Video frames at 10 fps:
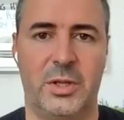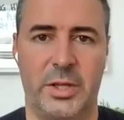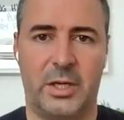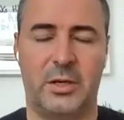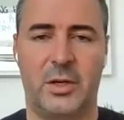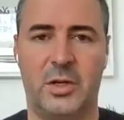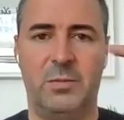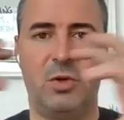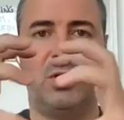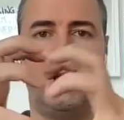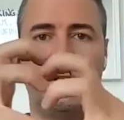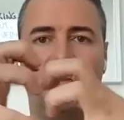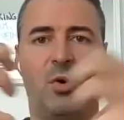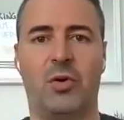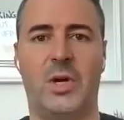like a community is
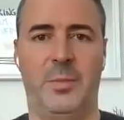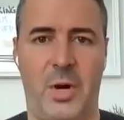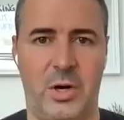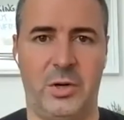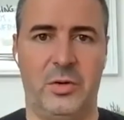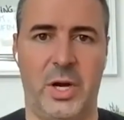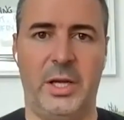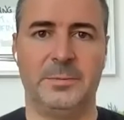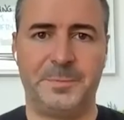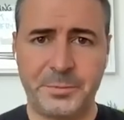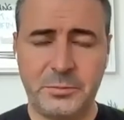broken apart, right?